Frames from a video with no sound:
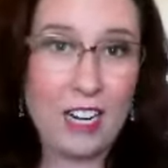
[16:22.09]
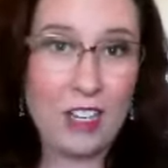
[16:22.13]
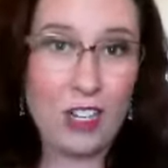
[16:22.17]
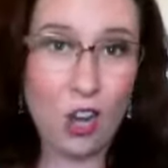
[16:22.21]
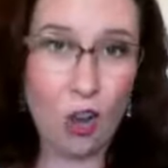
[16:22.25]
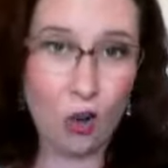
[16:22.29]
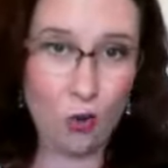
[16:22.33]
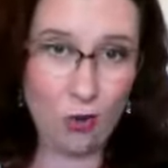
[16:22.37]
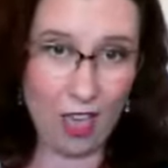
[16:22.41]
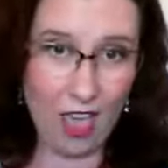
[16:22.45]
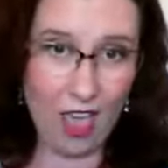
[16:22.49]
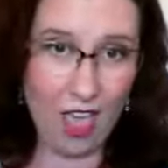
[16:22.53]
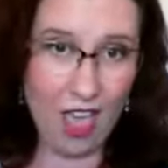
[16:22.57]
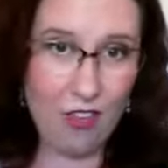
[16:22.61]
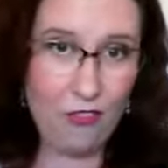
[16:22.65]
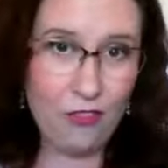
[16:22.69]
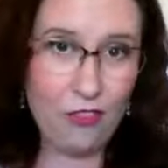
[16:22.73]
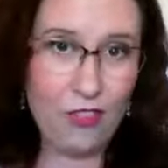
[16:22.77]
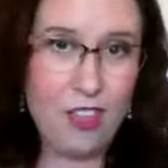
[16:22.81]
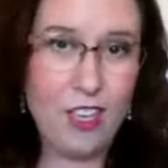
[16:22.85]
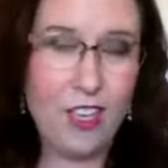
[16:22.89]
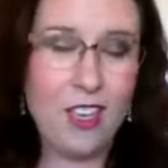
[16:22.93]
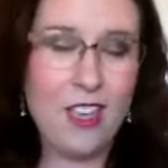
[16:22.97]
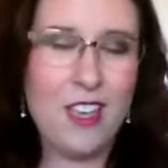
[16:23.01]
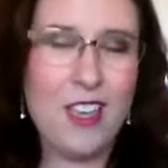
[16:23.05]
don't have.
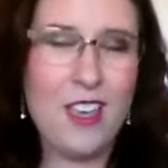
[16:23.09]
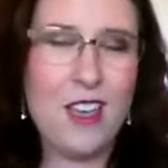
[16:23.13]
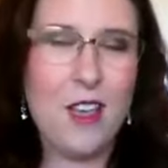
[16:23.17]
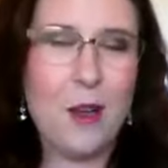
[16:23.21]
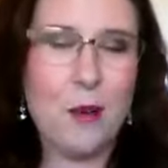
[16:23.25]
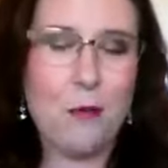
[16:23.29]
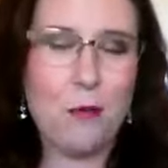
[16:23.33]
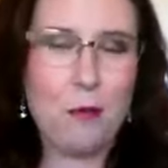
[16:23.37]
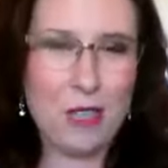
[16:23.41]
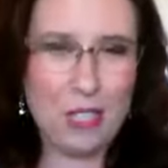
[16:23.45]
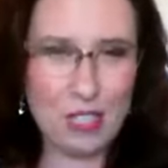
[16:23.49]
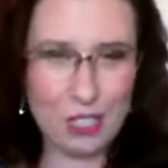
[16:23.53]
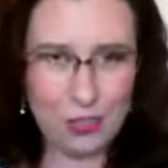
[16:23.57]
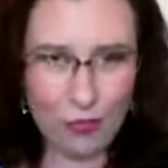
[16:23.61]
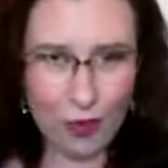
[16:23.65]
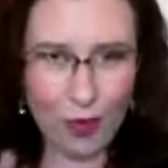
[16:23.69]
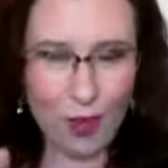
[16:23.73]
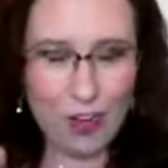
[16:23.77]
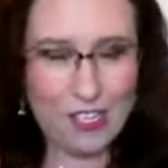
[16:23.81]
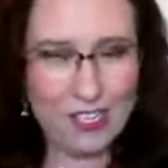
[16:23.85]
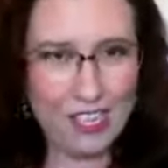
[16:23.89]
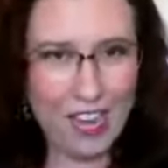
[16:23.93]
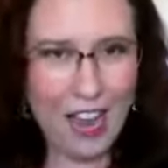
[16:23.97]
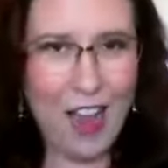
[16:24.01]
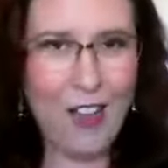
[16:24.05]
But as far
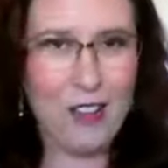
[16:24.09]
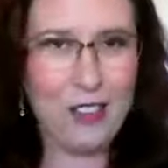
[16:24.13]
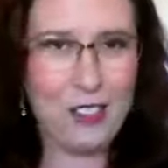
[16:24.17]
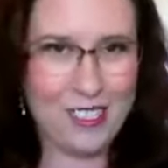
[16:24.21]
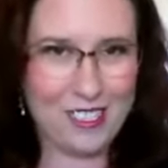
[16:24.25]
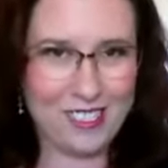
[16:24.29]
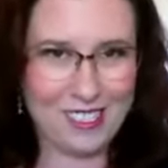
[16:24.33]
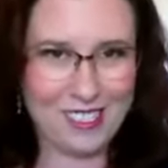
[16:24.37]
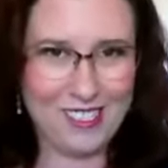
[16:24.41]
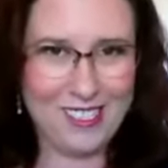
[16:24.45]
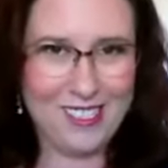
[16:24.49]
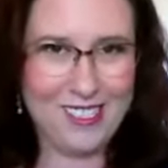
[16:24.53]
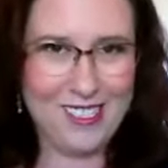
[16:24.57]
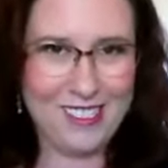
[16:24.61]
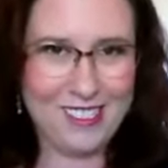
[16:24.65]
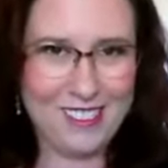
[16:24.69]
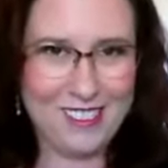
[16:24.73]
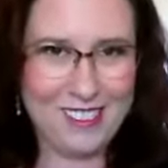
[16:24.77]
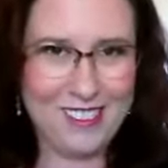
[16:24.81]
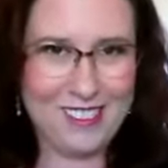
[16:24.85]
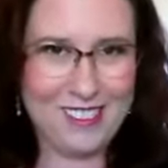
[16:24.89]
as houses,